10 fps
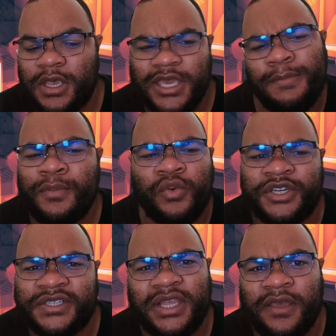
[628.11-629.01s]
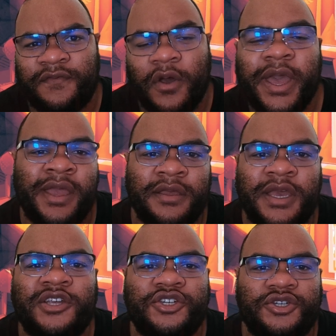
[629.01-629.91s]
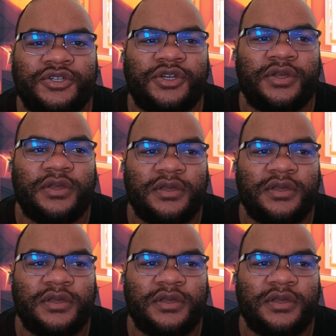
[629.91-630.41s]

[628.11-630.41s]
Yeah, maybe we just leave. Okay, yeah, sure, sure, sure.